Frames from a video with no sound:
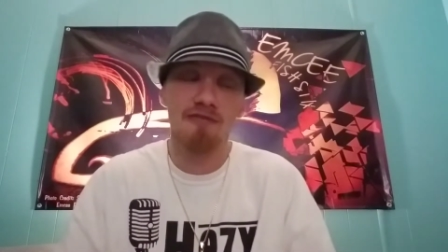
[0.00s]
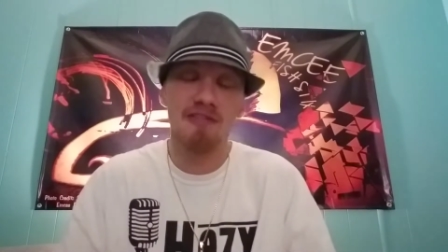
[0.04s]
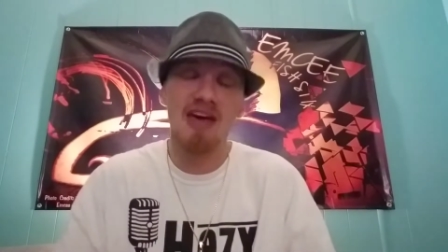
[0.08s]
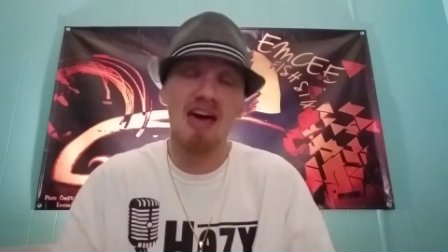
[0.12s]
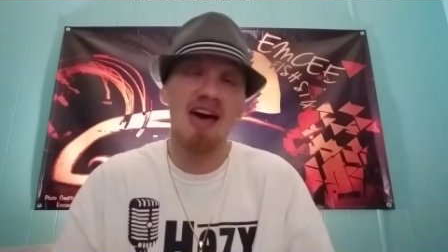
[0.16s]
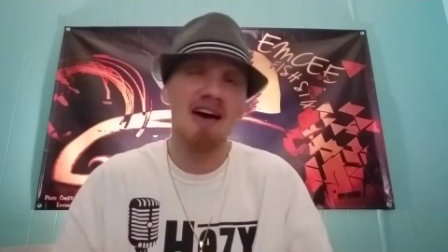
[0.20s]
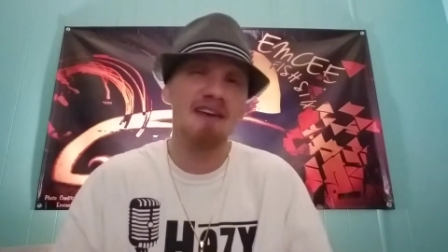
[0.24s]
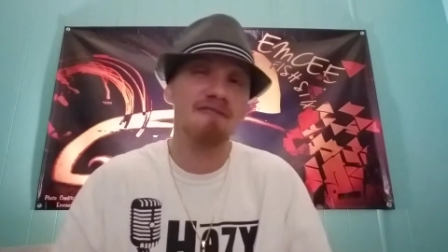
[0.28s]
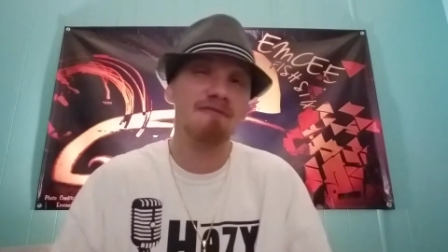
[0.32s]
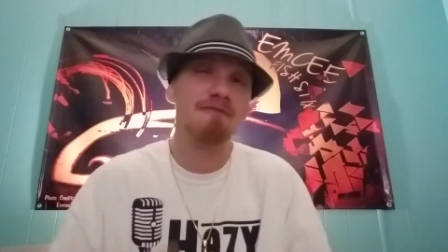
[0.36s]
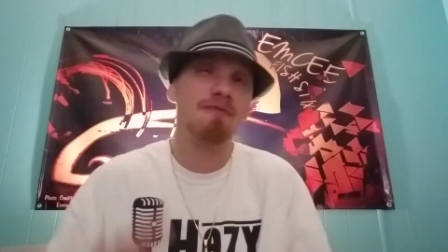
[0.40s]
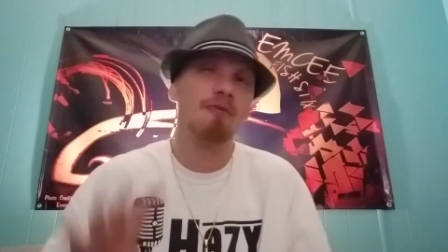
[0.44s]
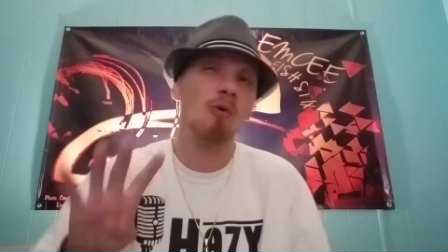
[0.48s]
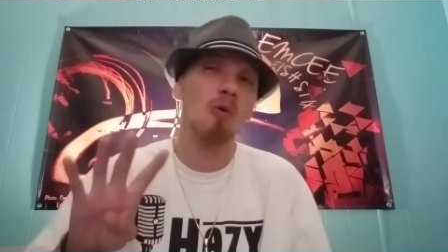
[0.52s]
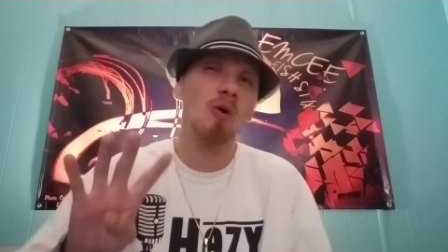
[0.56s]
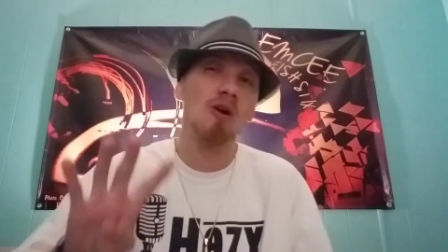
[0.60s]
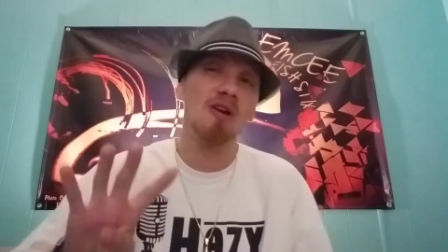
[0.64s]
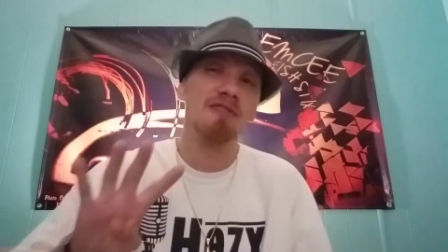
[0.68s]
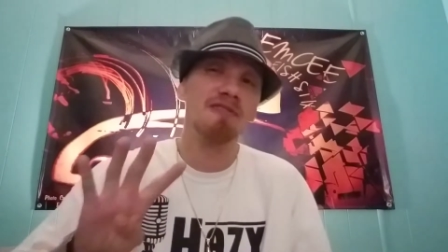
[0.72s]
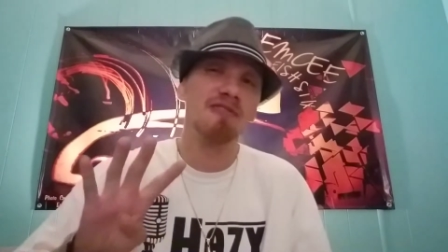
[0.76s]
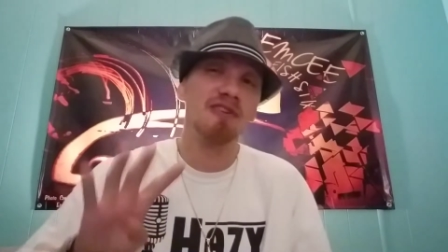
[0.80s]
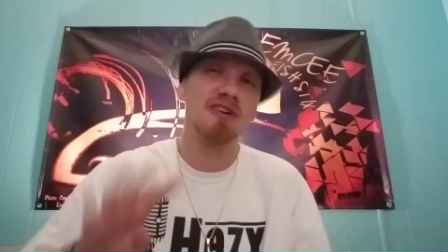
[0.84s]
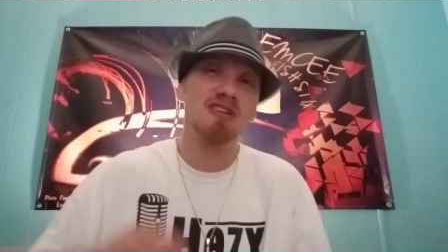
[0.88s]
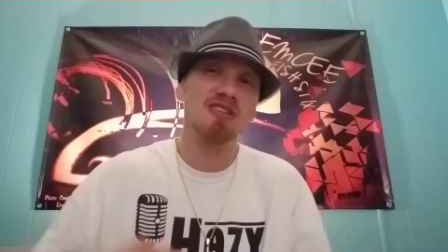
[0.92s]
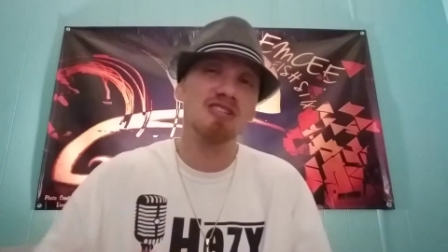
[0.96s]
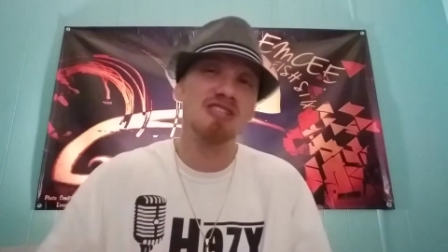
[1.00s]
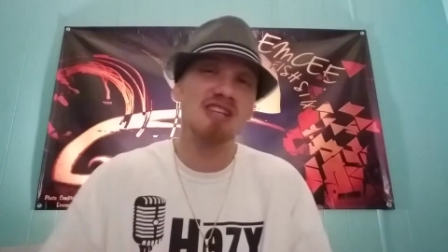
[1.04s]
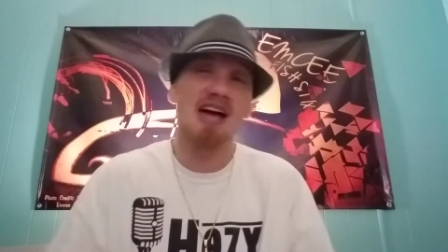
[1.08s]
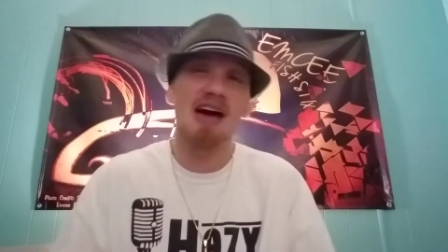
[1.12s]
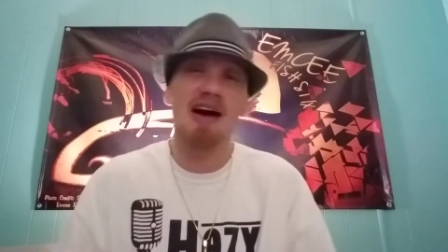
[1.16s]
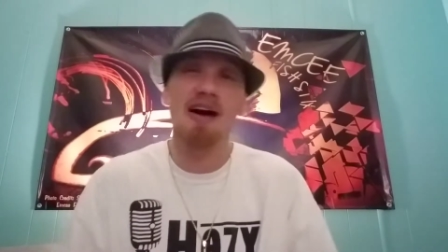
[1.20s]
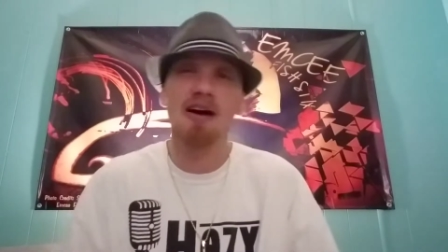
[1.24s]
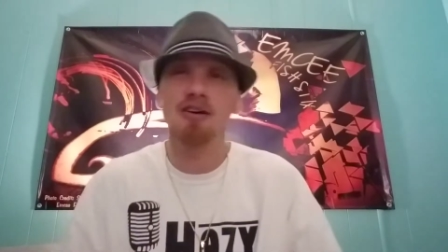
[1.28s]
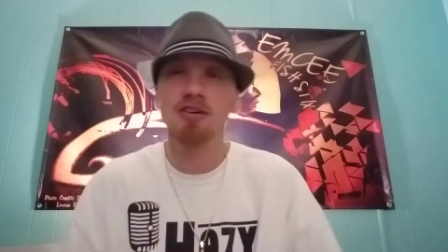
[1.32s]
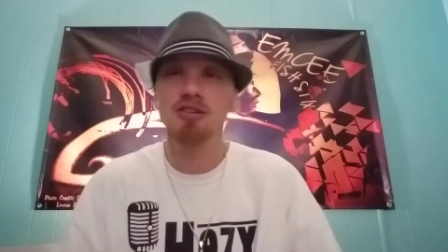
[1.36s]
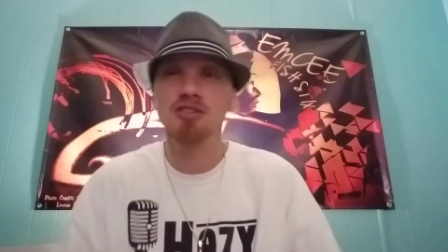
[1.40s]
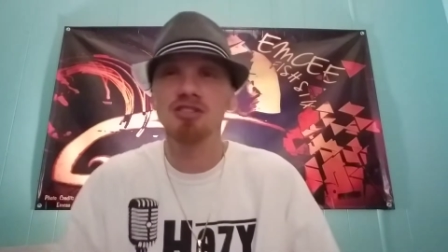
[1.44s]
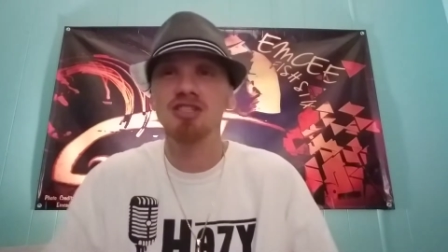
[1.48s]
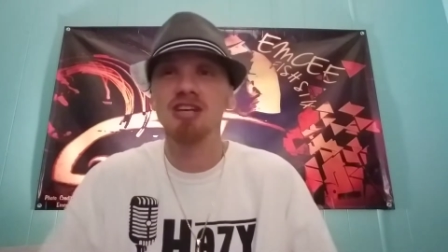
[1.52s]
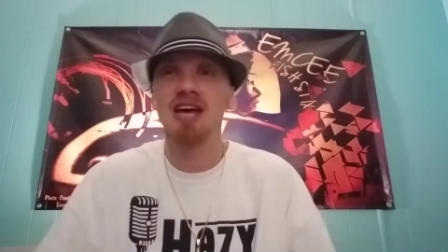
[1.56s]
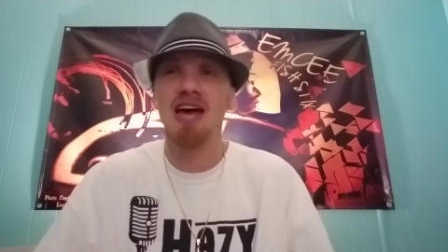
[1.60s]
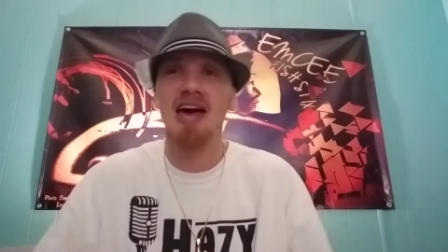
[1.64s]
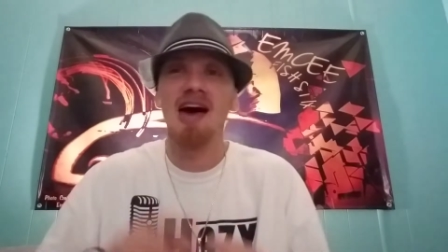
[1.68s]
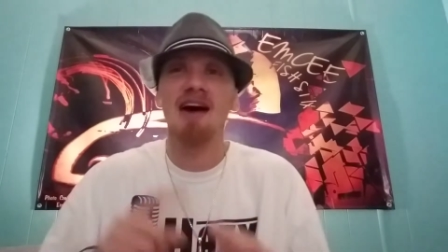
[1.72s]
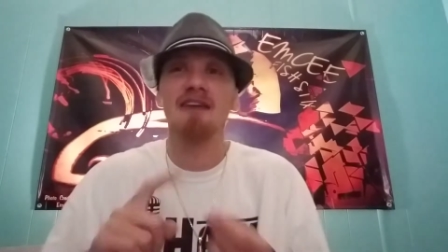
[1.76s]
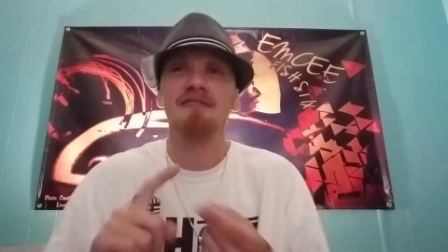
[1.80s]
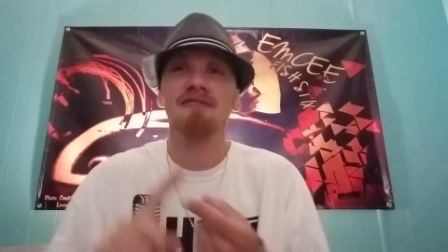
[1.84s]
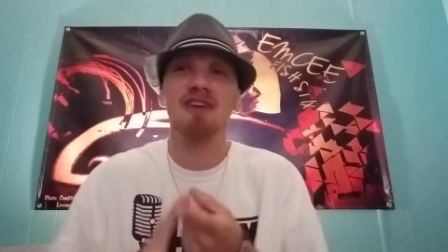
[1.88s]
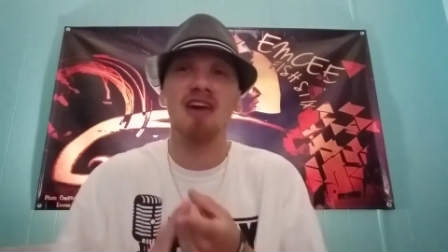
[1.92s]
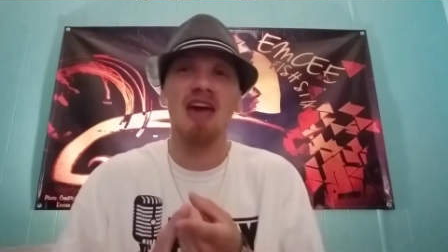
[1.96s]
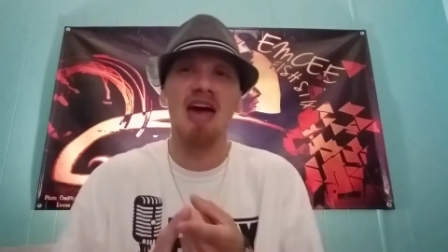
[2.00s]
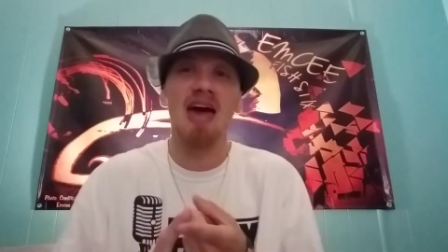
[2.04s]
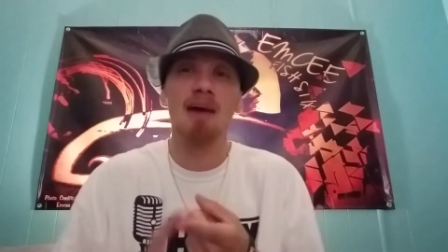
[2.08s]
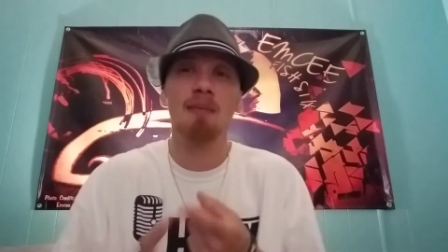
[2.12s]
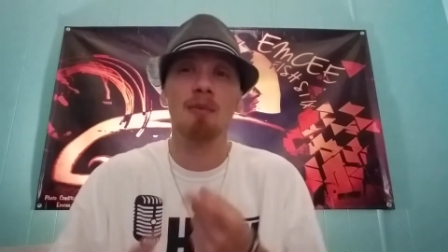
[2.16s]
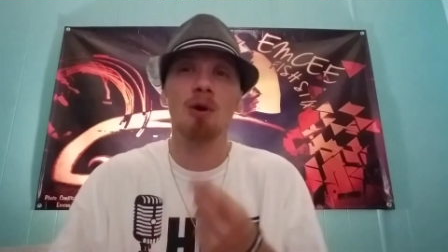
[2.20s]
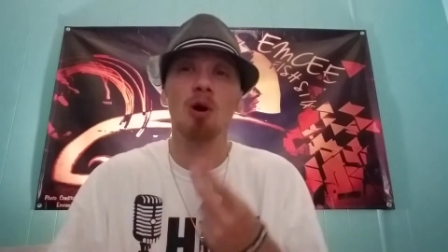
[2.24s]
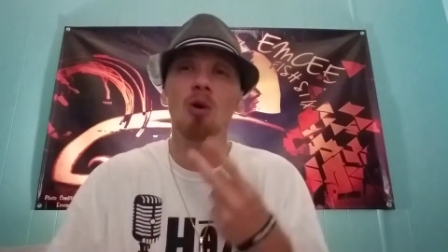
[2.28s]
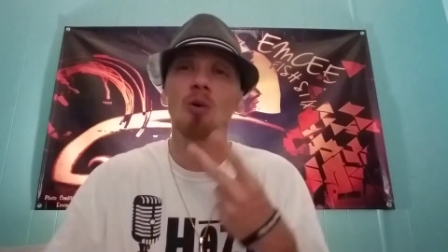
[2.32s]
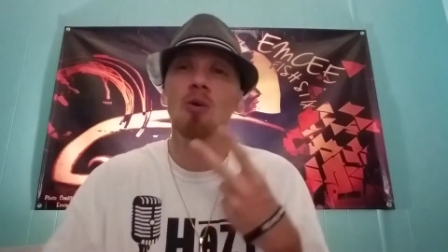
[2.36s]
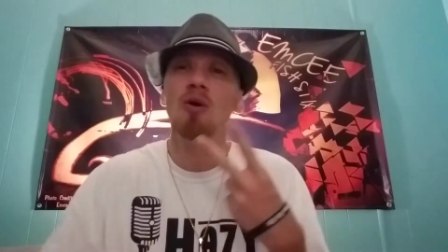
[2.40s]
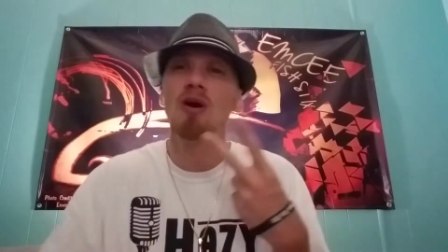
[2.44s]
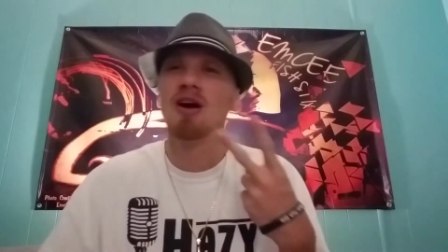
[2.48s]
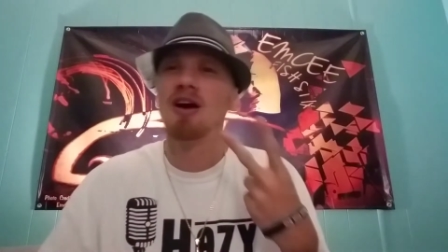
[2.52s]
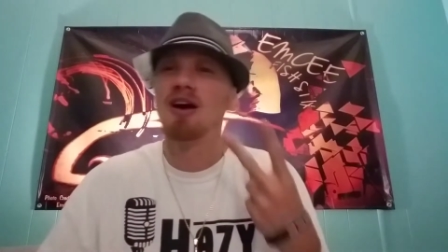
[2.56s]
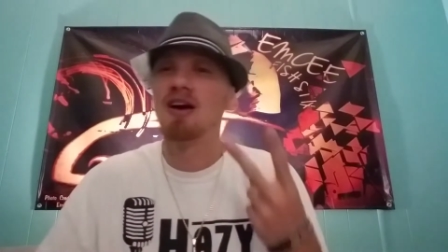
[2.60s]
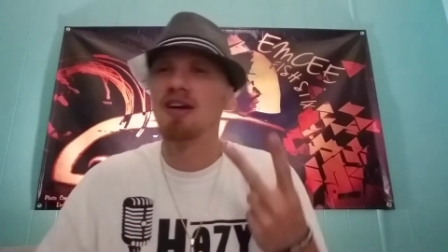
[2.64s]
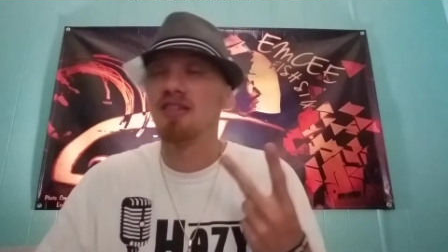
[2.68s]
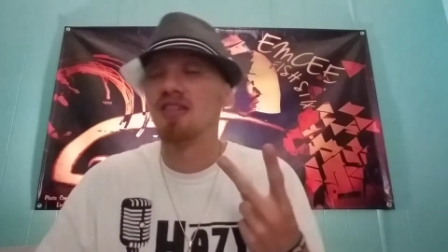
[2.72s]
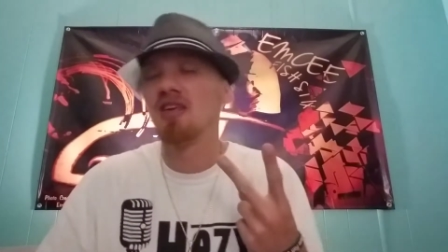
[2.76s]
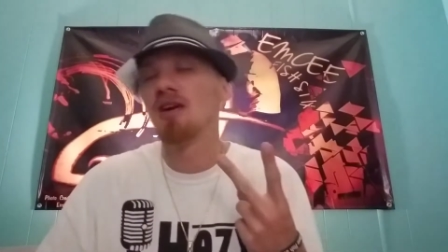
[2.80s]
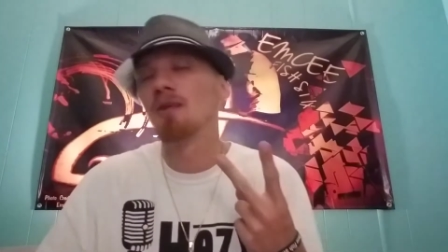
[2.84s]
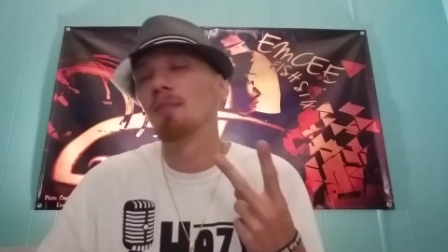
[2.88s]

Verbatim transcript: They have four different styles. They have camo, the